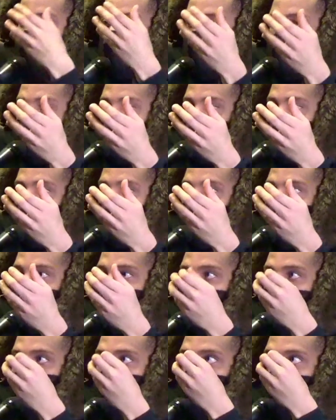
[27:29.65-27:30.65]
But
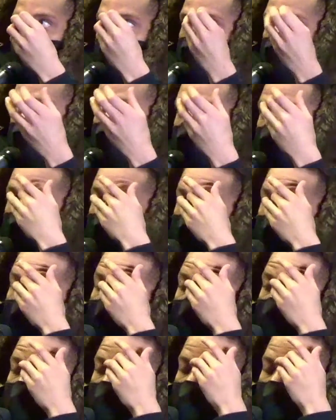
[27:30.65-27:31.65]
at the same time, it's
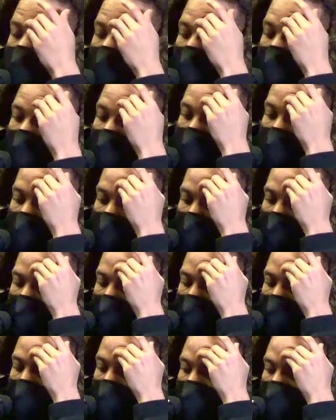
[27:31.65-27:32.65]
like, it's
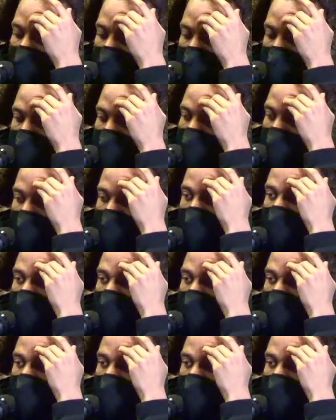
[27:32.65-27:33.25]
still changing for